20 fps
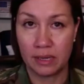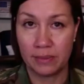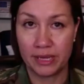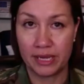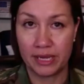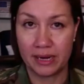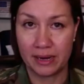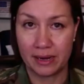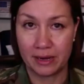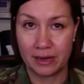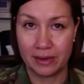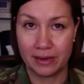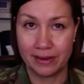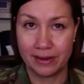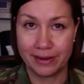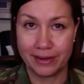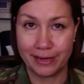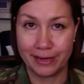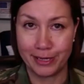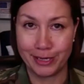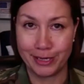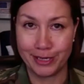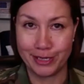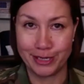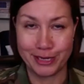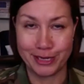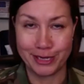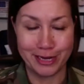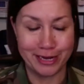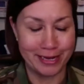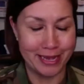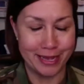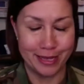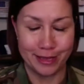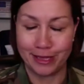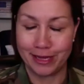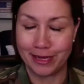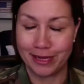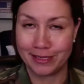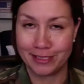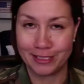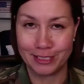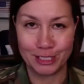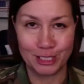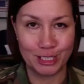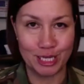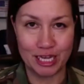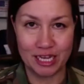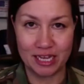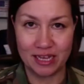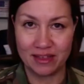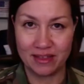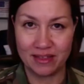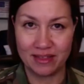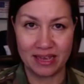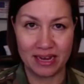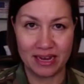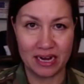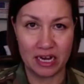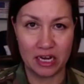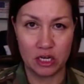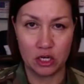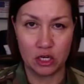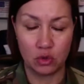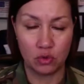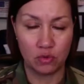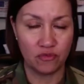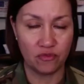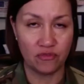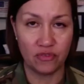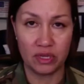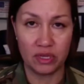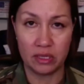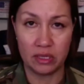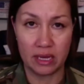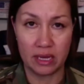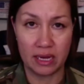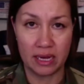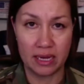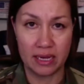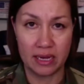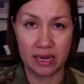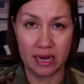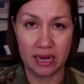I mean, I can't lie and say that I don't feel like